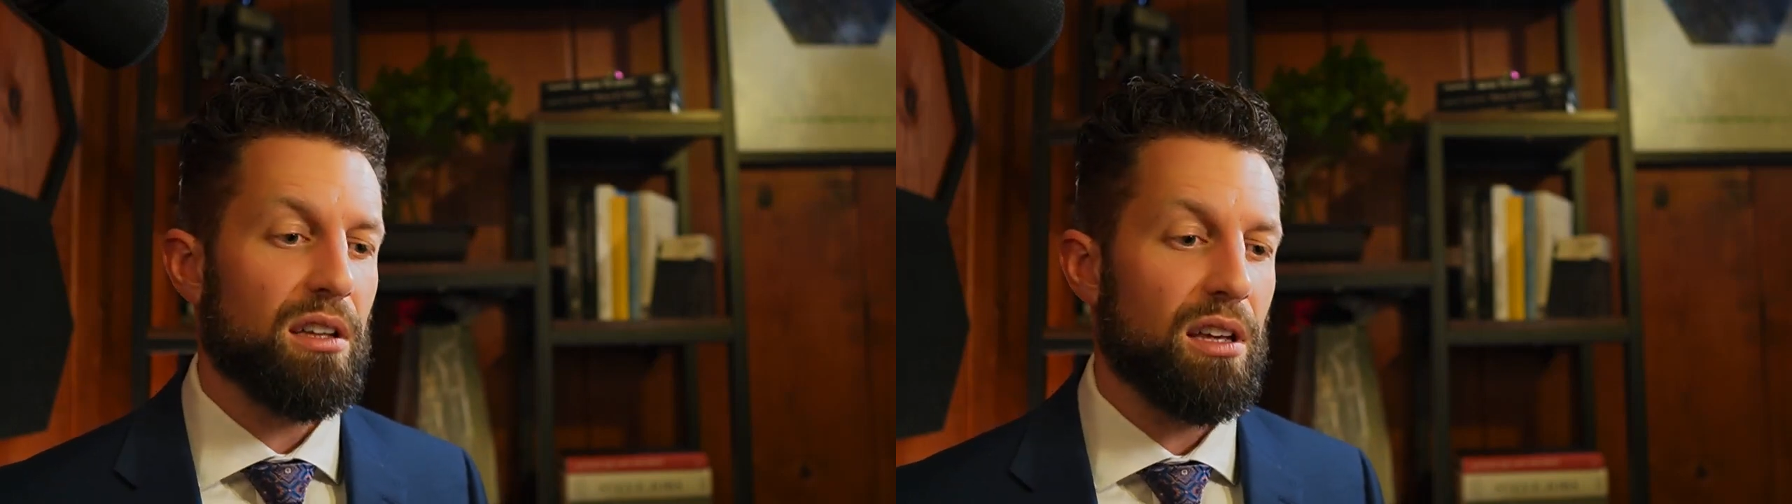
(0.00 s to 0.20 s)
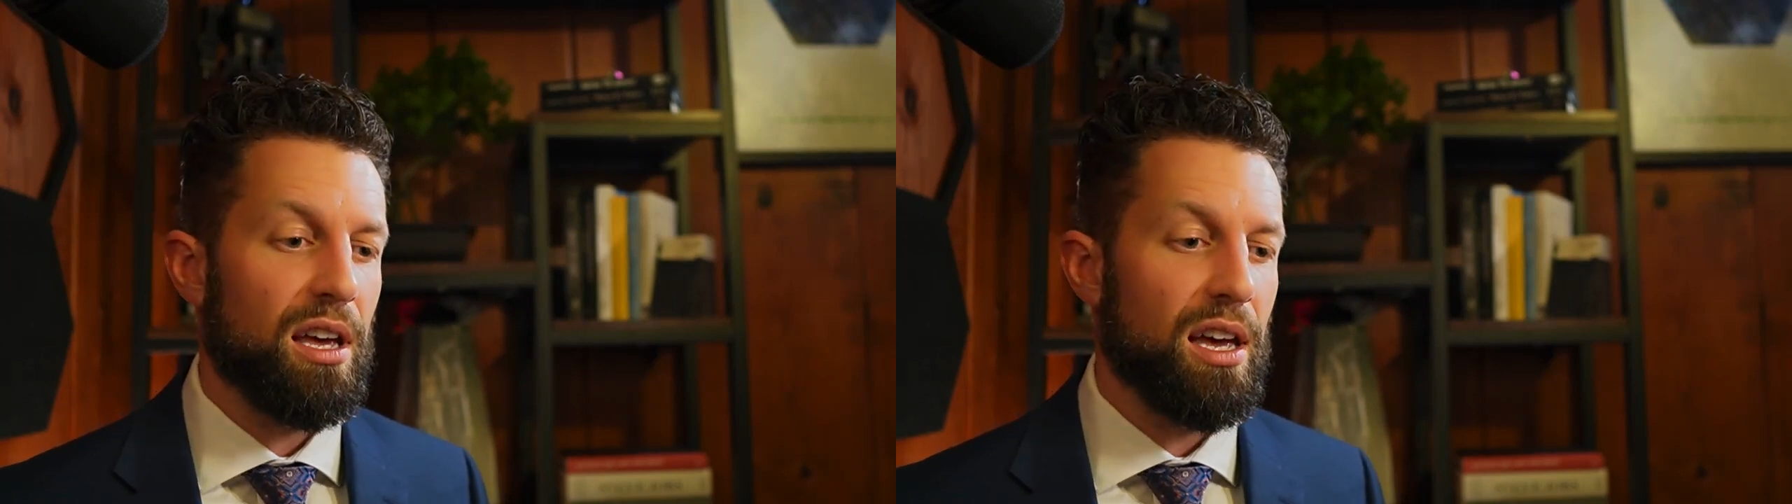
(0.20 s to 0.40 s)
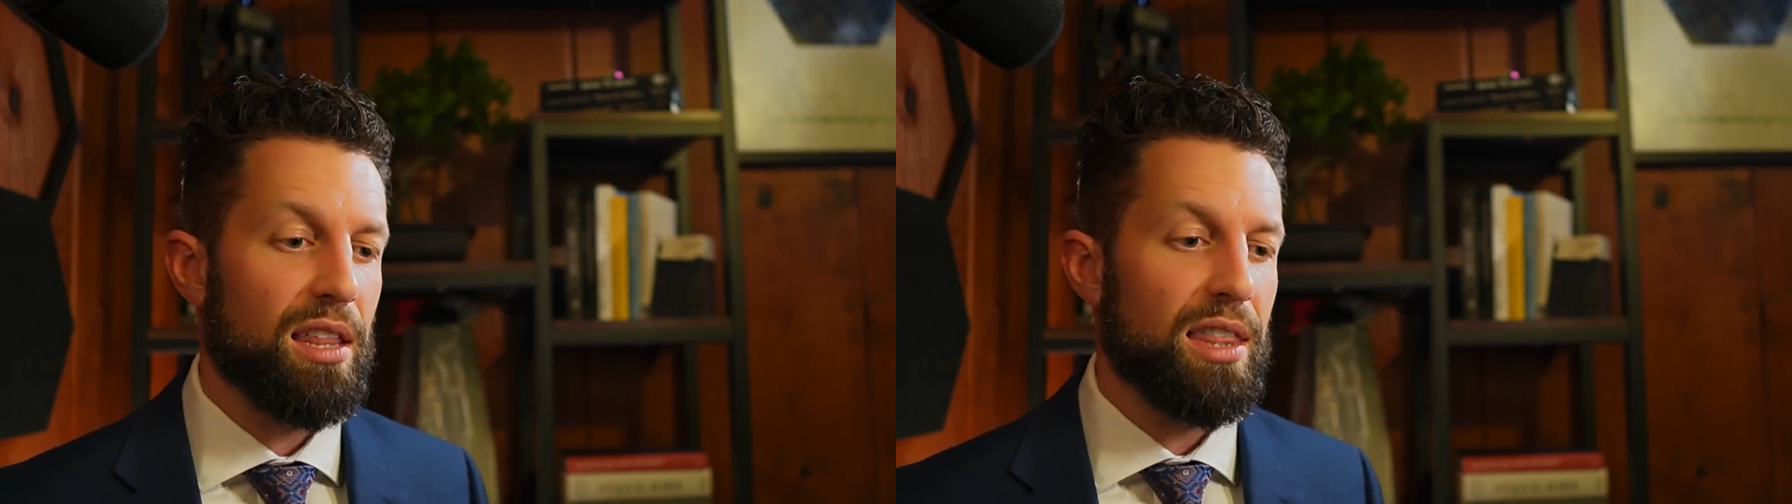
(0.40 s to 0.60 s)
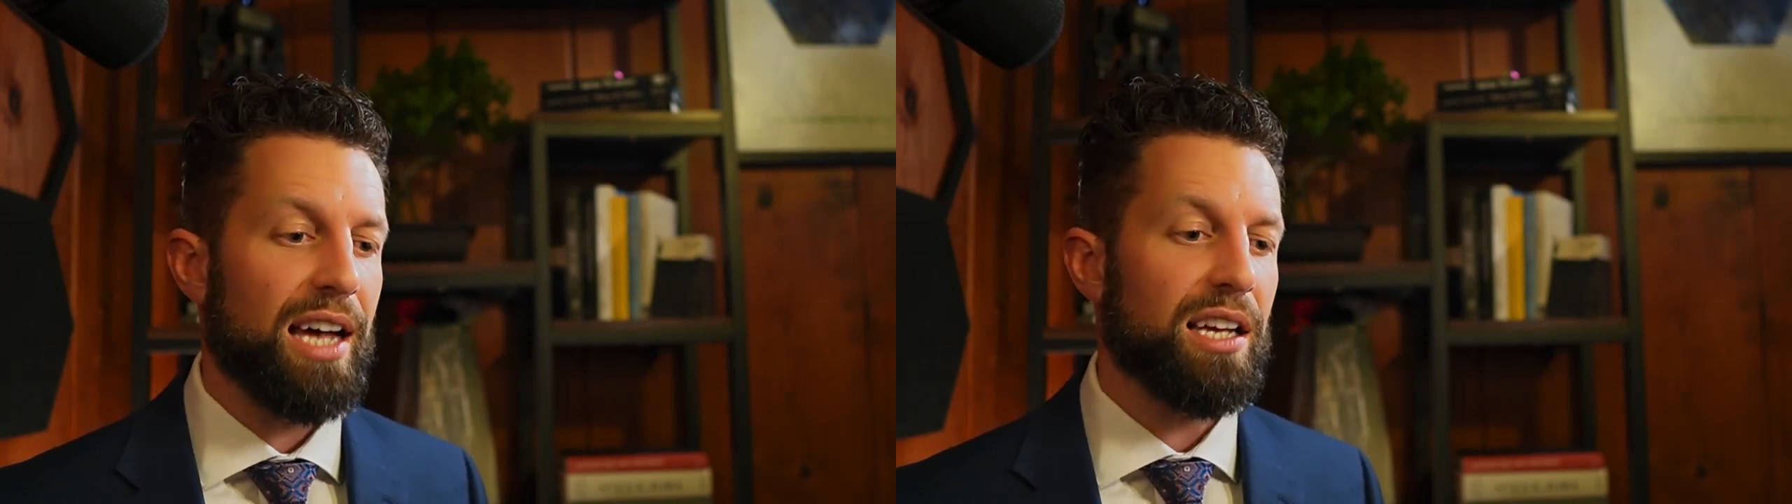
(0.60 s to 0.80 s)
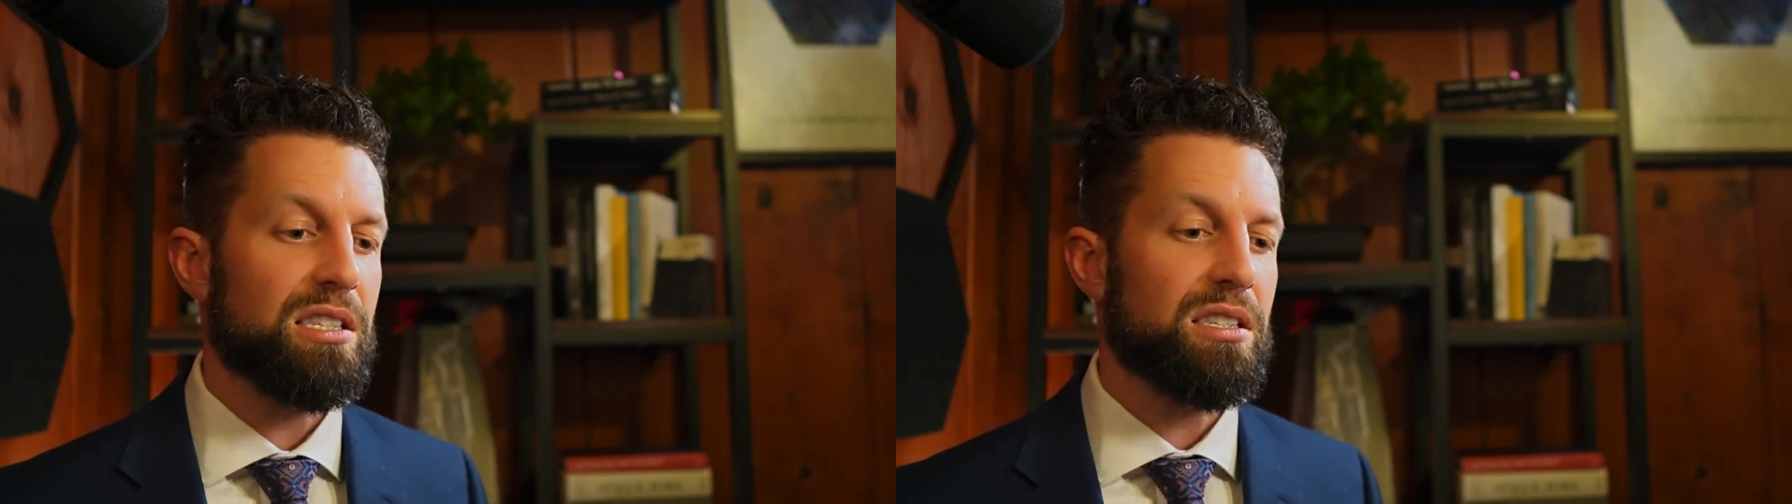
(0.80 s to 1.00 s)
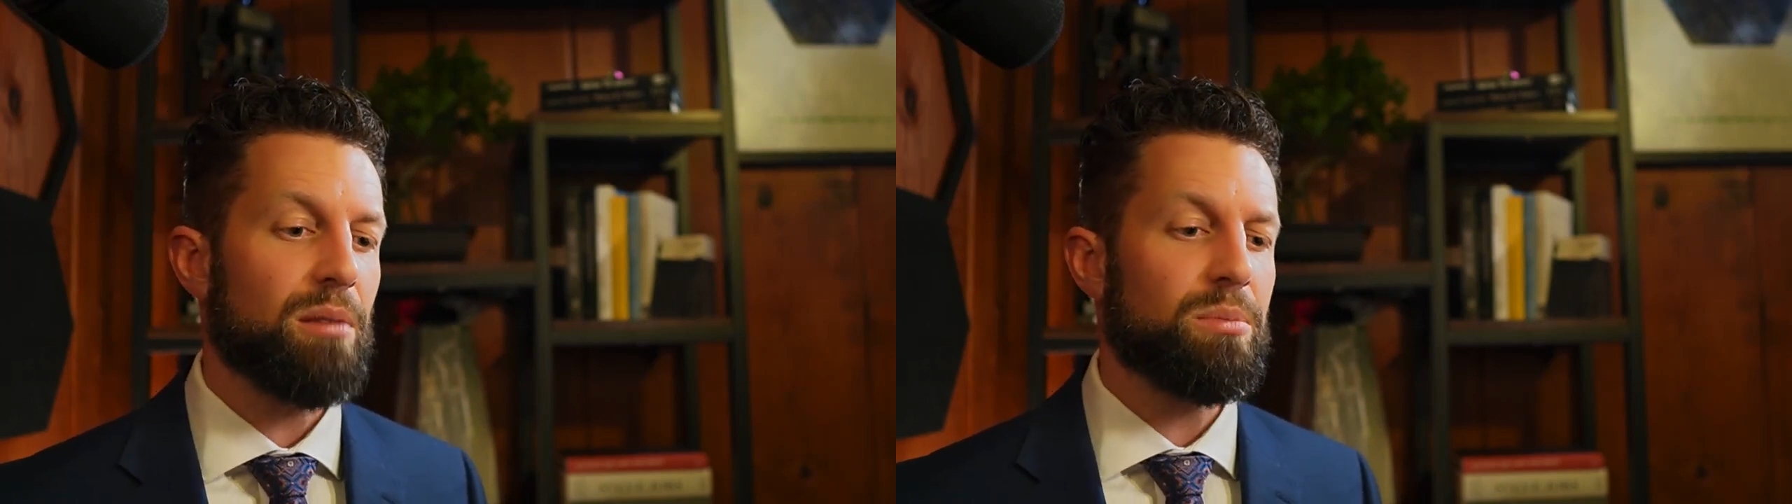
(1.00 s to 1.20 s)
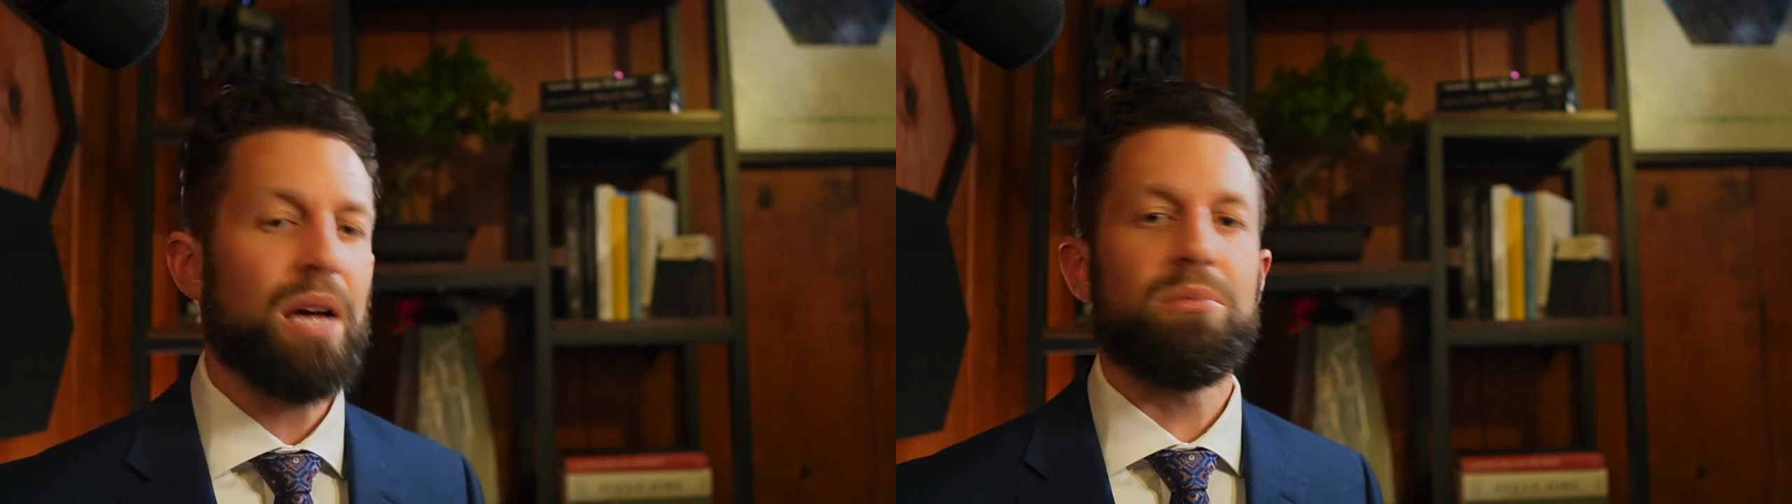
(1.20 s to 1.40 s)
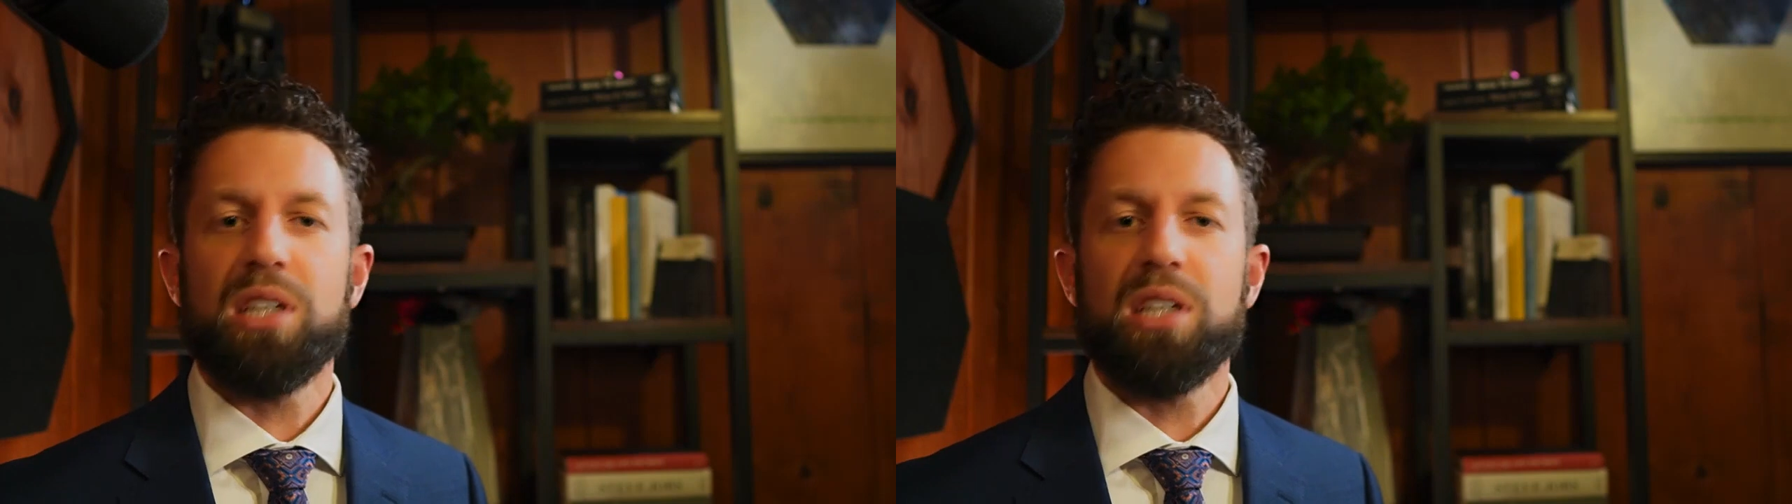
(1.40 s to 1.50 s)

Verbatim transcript: And that can sometimes